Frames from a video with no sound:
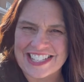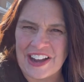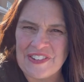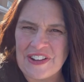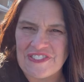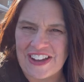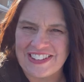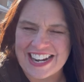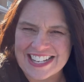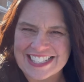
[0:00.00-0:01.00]
So we found
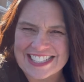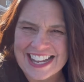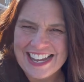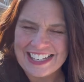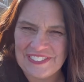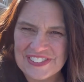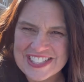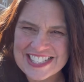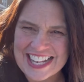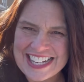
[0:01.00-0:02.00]
a nice couple
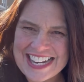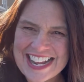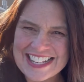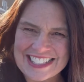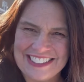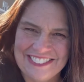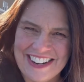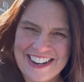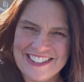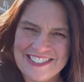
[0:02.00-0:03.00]
sunny days in a
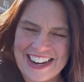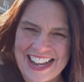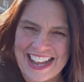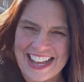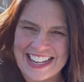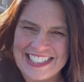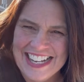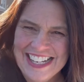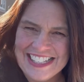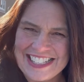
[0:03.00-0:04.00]
row, and
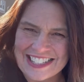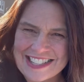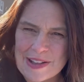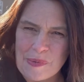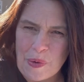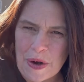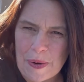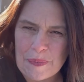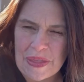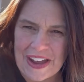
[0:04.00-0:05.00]
just the
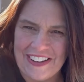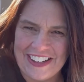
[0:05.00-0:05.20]
warmth